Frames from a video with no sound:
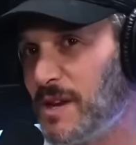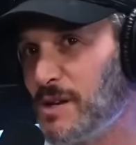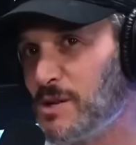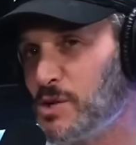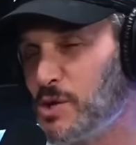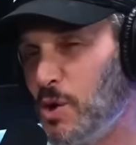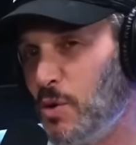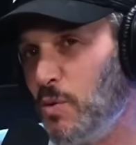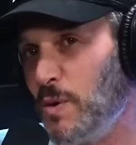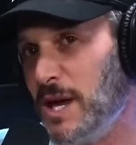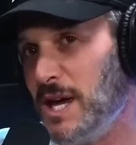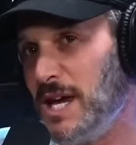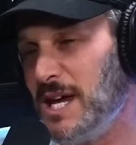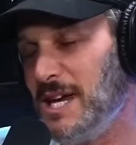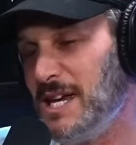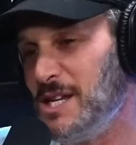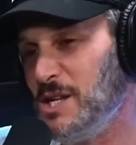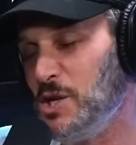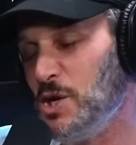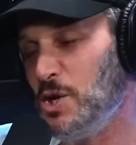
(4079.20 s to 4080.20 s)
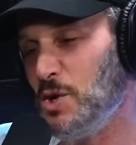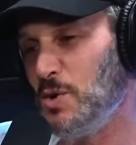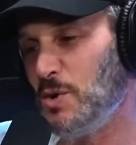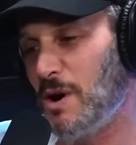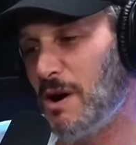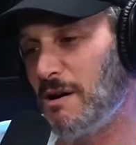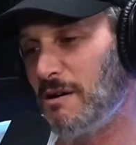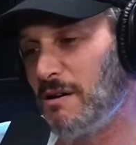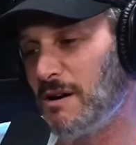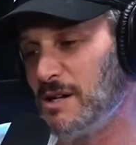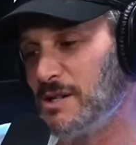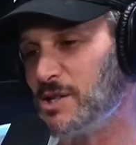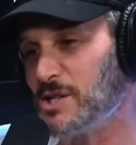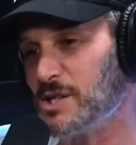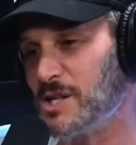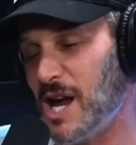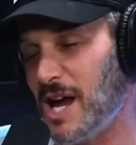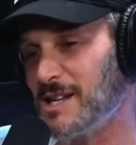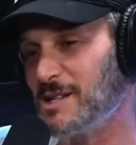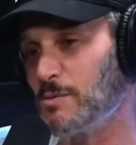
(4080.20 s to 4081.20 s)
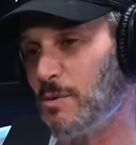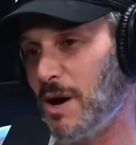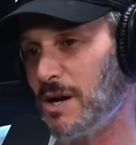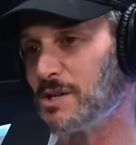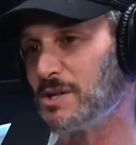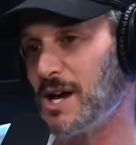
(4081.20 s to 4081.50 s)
So we, you are a Sasquatch